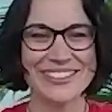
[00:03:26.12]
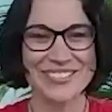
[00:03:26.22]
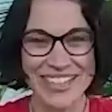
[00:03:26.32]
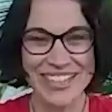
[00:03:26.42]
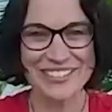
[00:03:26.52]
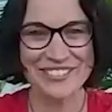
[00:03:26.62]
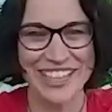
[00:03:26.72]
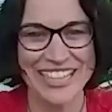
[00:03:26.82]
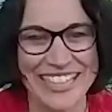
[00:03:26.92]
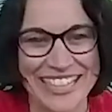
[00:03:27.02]
really,
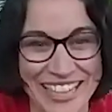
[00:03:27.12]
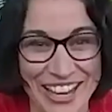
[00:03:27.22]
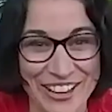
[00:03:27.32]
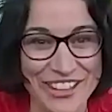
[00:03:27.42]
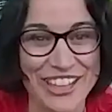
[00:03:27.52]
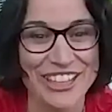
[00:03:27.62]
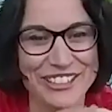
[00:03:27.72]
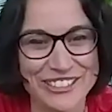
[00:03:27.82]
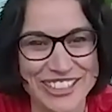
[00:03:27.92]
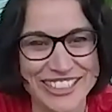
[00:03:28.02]
funnily enough, at
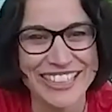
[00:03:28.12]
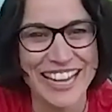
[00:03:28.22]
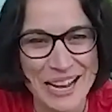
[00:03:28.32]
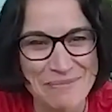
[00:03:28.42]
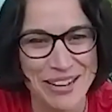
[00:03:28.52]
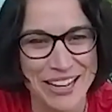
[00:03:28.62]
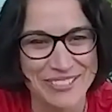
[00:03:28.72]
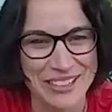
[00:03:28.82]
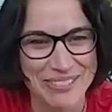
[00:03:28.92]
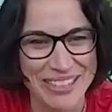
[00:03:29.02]
university, I played
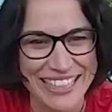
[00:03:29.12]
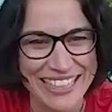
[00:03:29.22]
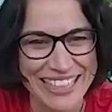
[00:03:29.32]
rugby.